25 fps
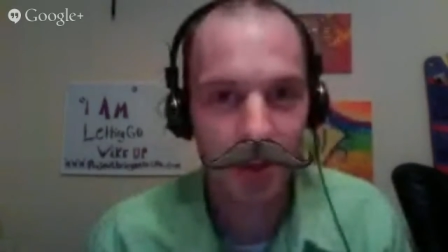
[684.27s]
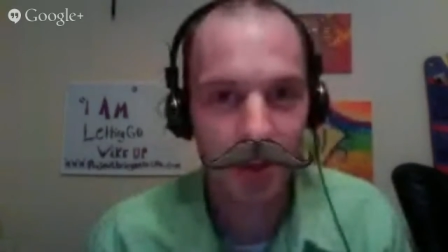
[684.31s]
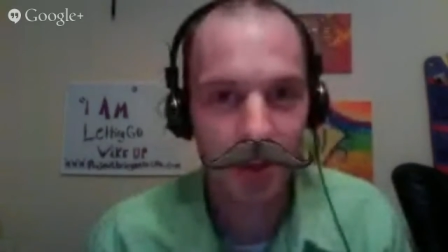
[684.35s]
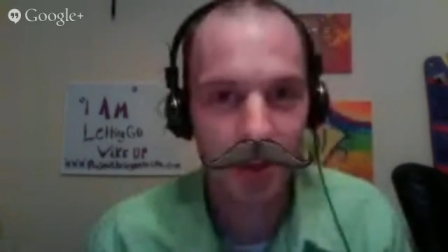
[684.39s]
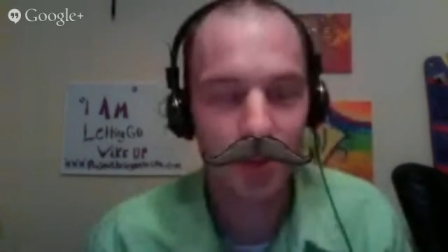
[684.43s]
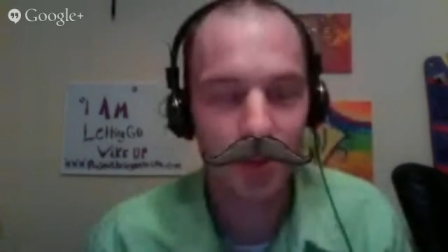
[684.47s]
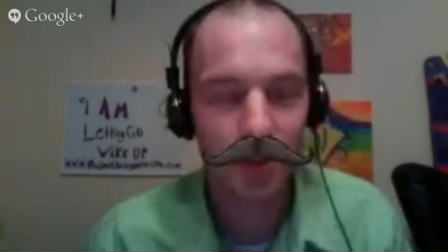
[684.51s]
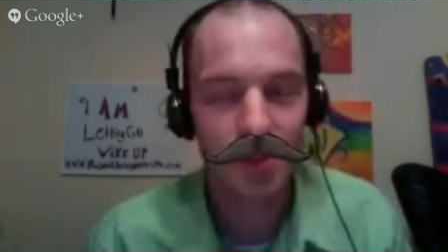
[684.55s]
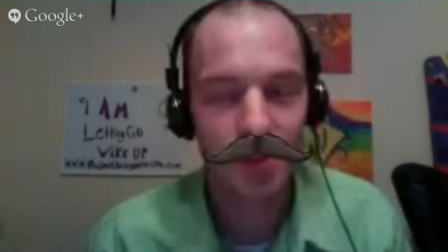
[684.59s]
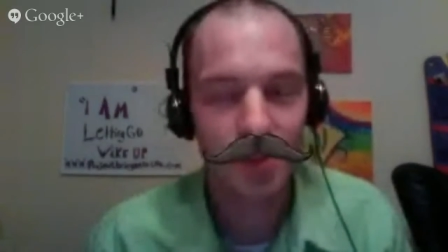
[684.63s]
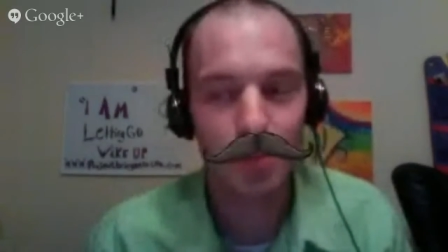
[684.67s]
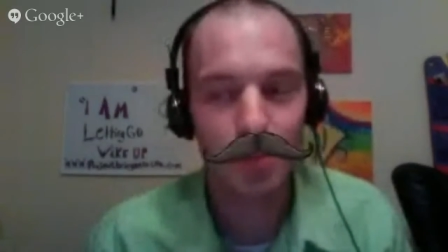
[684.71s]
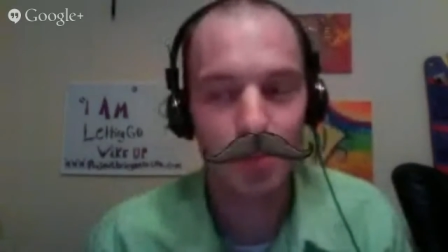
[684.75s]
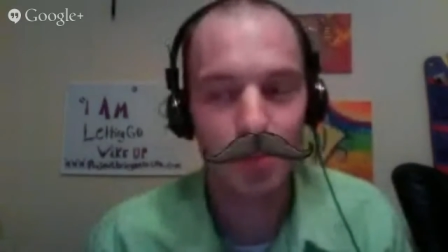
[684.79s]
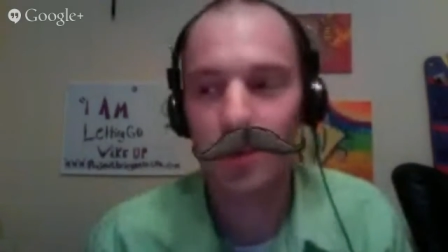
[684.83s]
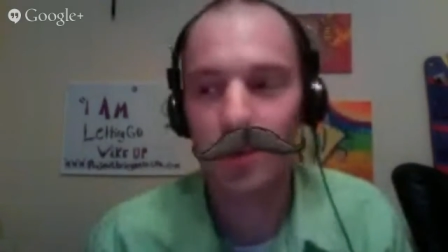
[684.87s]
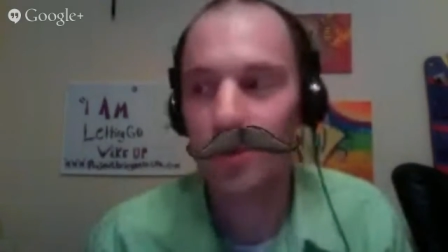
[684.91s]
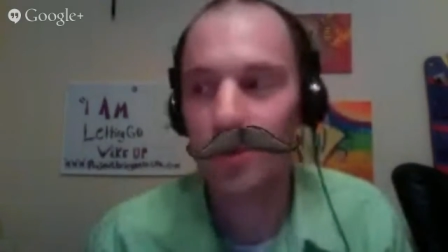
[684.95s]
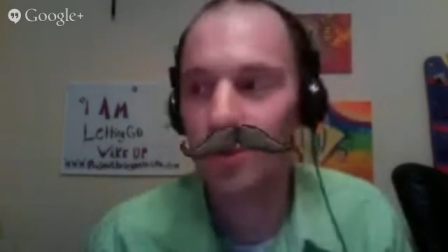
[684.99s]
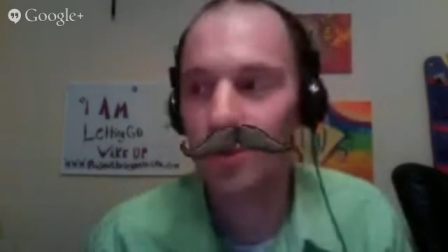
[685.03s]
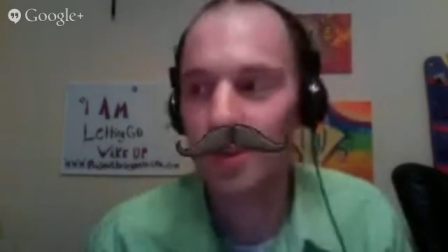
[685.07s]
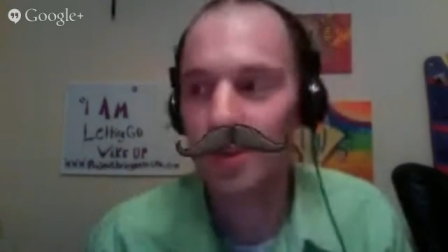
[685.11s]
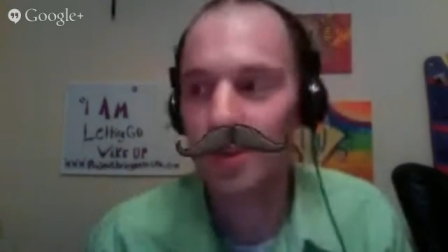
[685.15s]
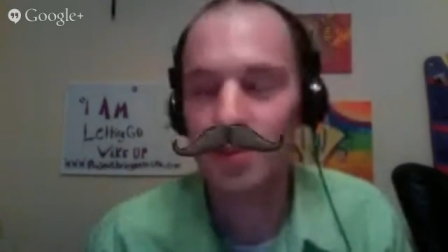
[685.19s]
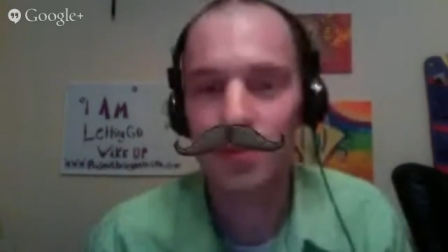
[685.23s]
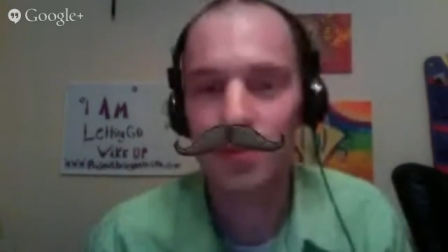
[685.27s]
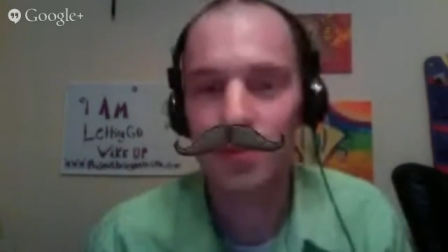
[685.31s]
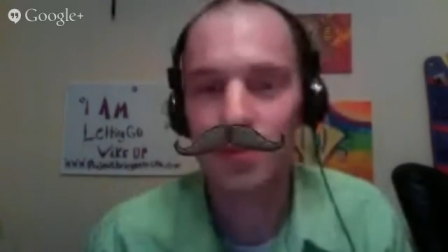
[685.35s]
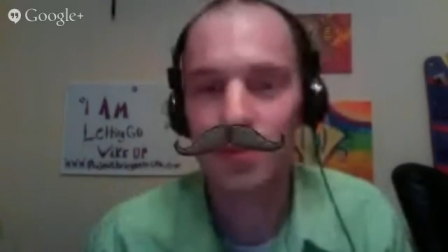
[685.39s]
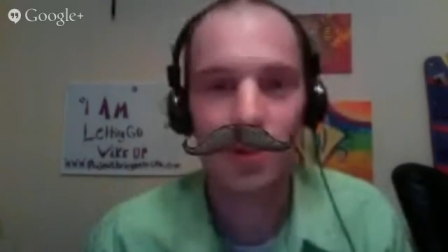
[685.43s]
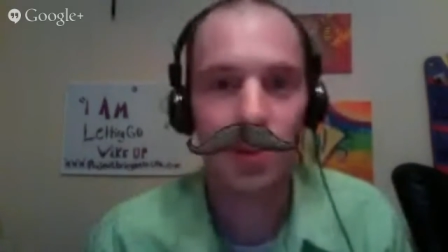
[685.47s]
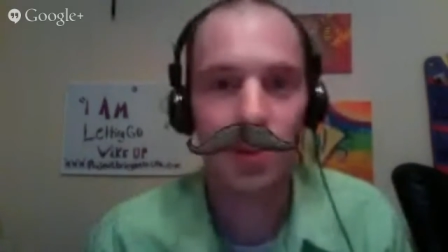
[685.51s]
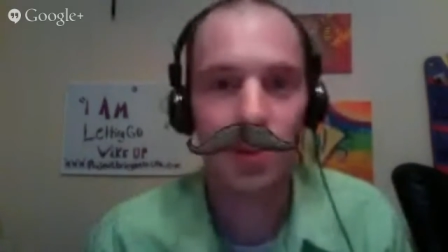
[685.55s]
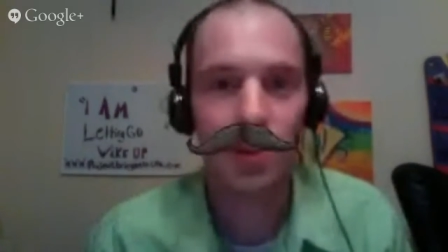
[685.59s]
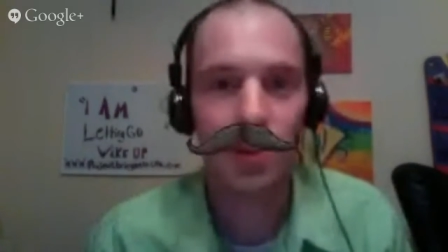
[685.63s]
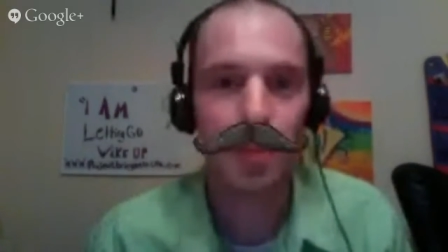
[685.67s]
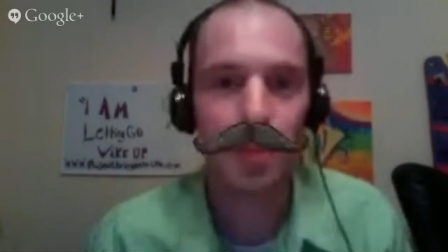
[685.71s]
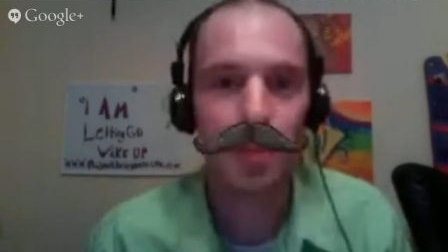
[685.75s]
and it was about Christopher
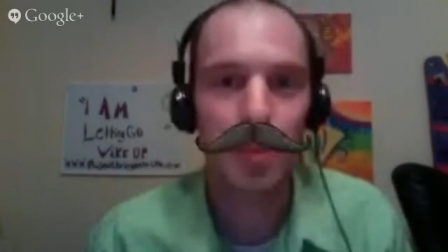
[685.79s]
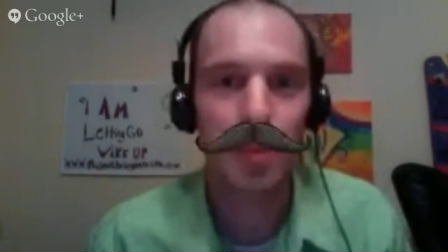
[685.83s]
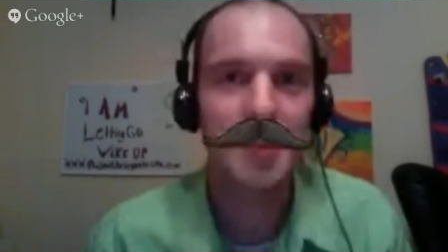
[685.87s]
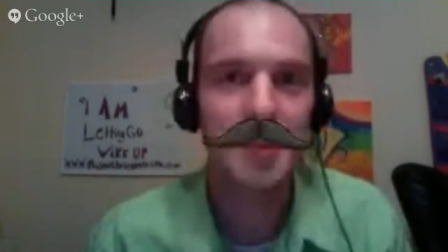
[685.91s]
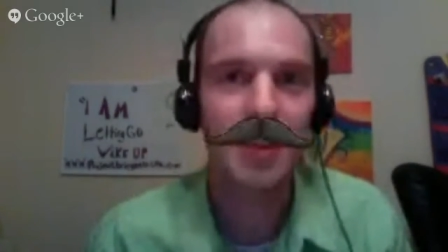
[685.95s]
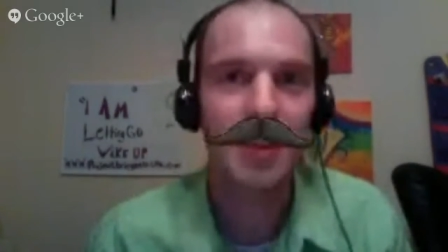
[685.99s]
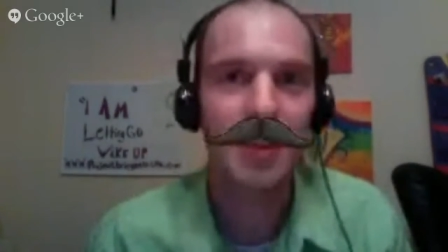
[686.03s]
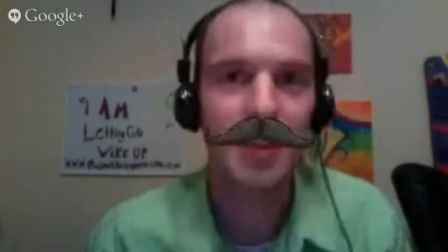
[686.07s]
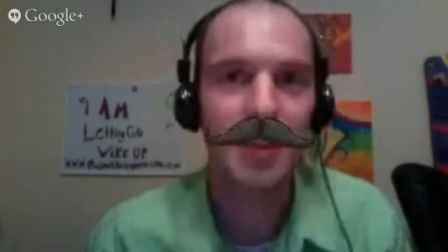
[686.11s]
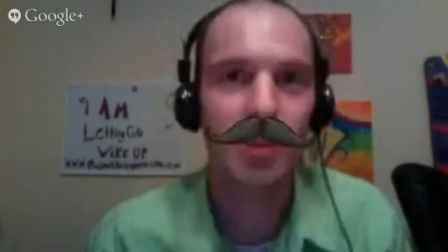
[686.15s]
Columbus.